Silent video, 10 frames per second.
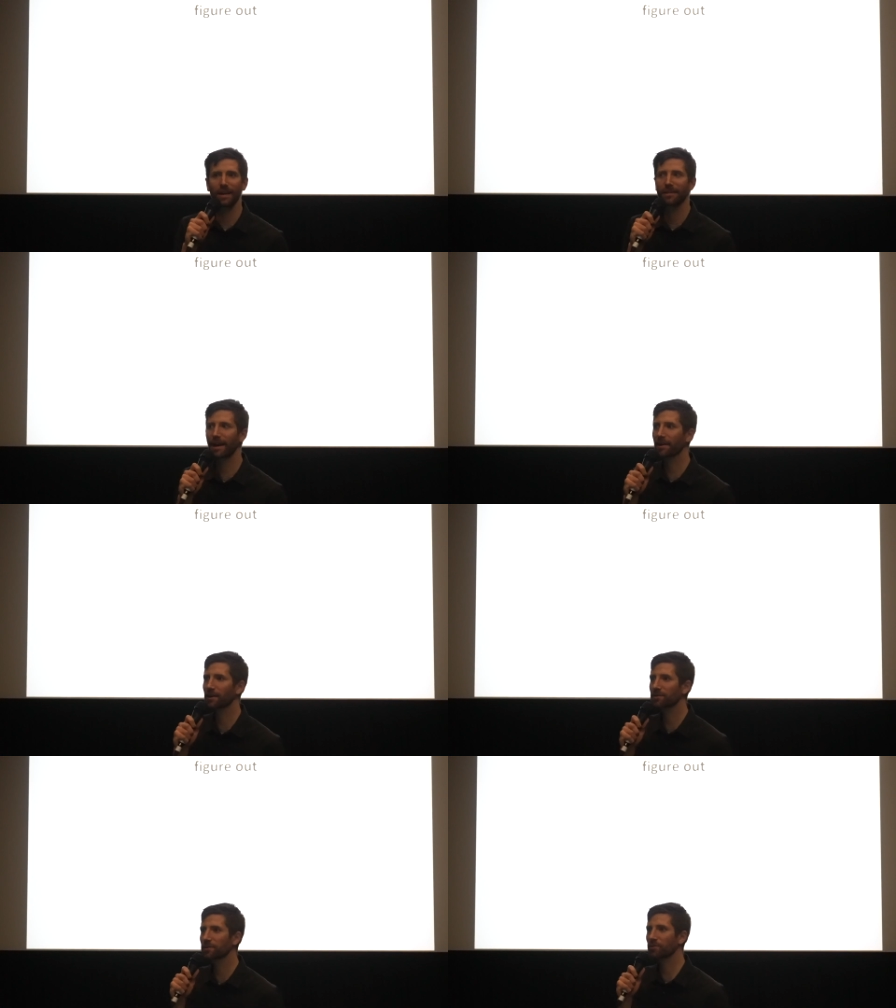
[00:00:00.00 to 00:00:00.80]
down.
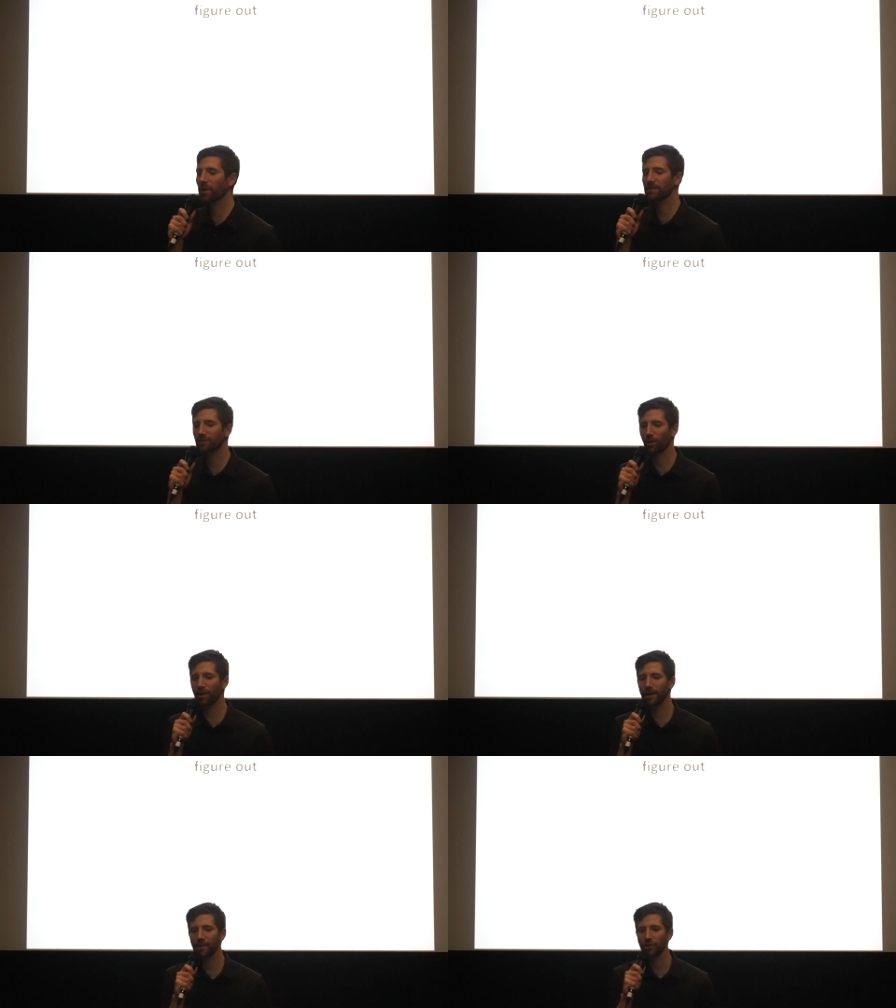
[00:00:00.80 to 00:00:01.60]
Here's this great
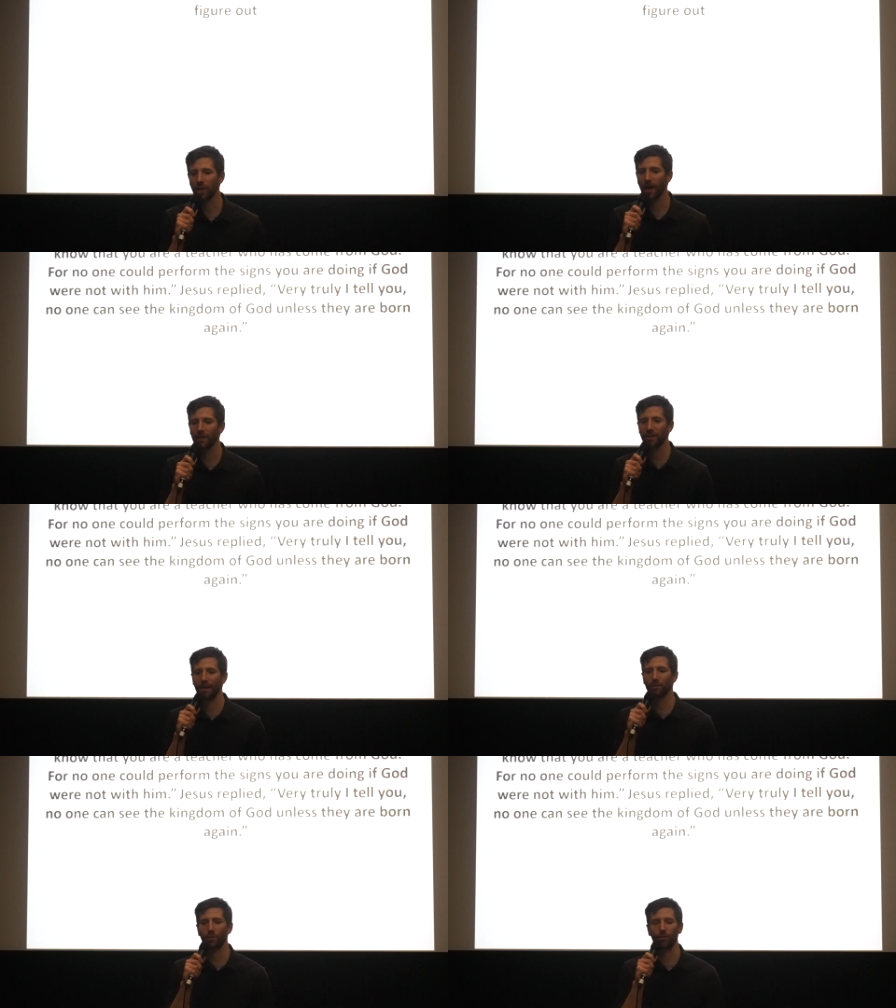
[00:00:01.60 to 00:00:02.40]
story in John
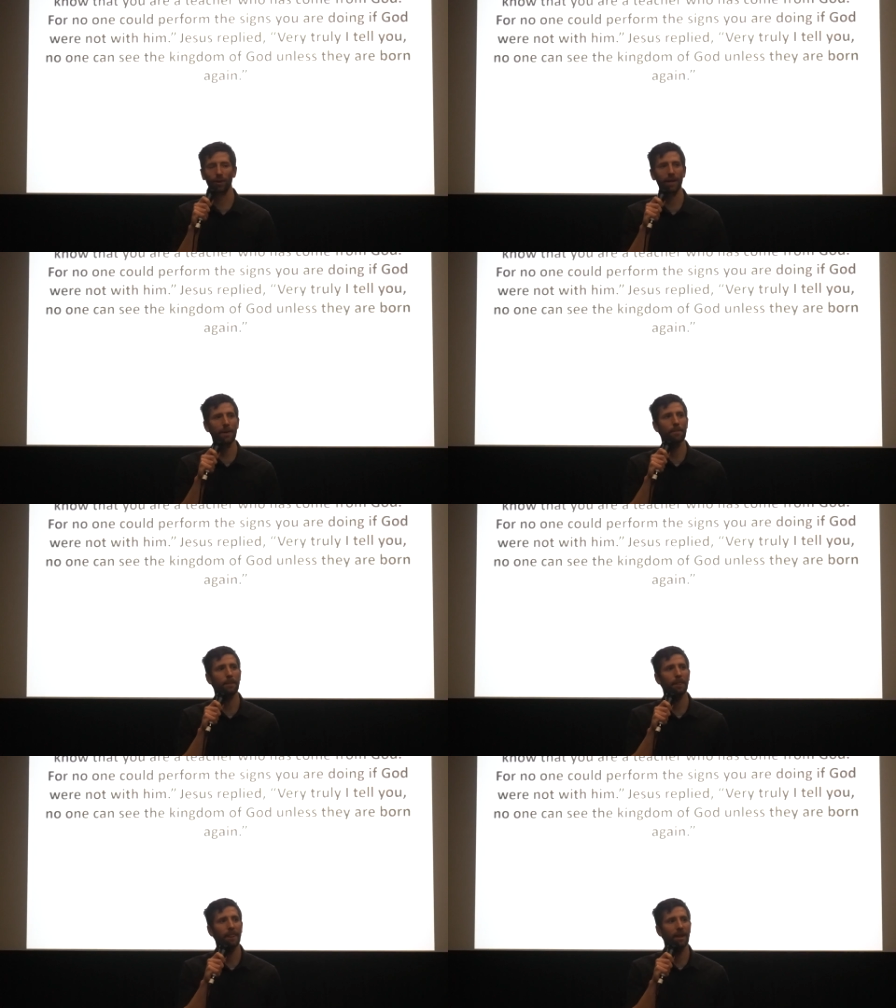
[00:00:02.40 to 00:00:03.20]
chapter 3.
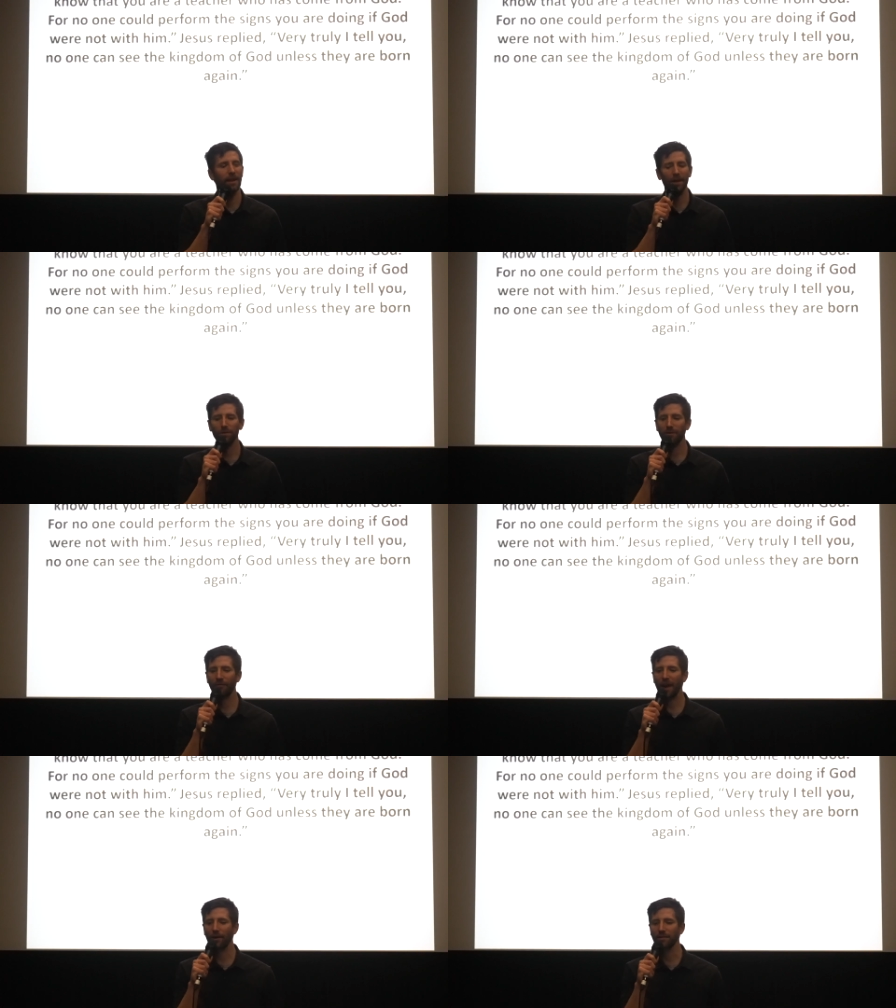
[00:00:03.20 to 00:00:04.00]
There was a
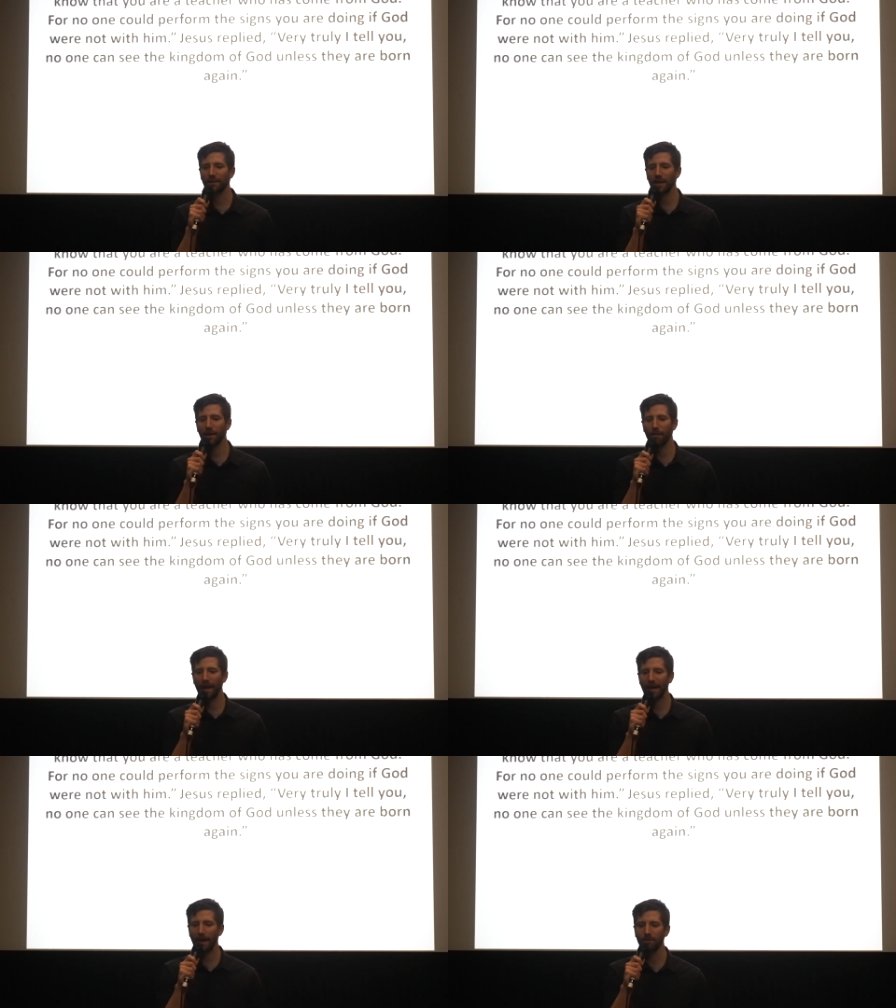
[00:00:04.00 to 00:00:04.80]
Pharisee, a
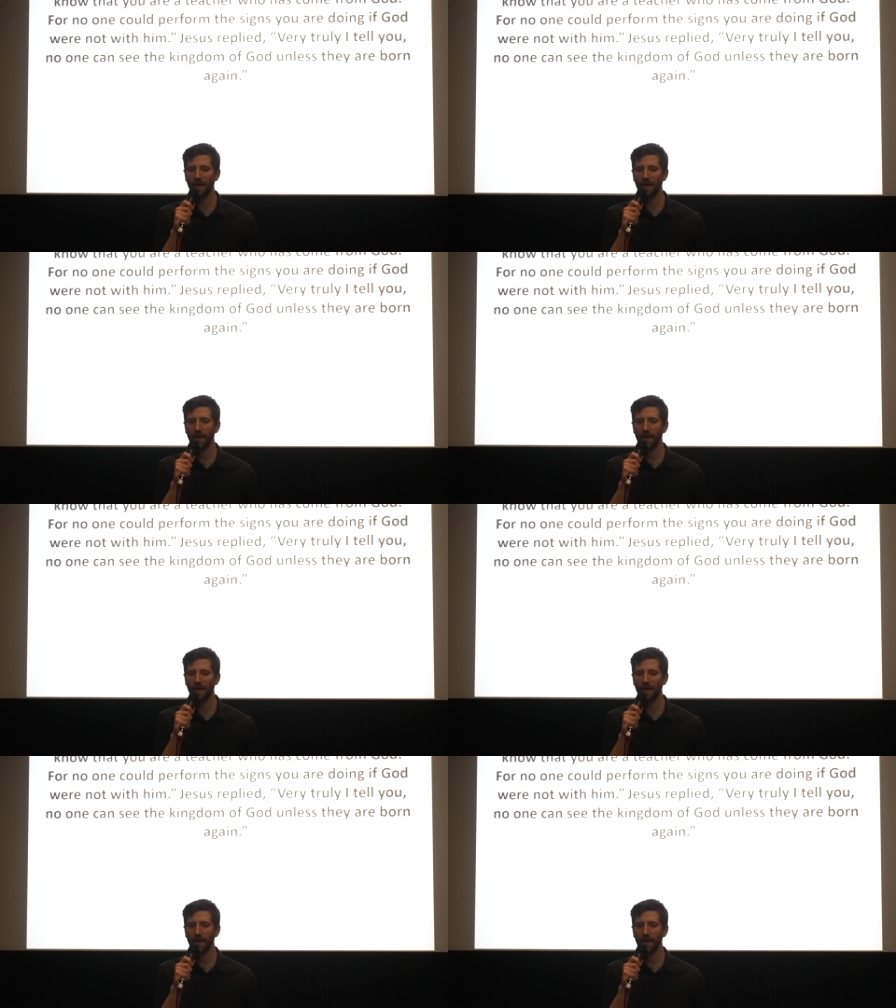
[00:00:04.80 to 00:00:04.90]
man named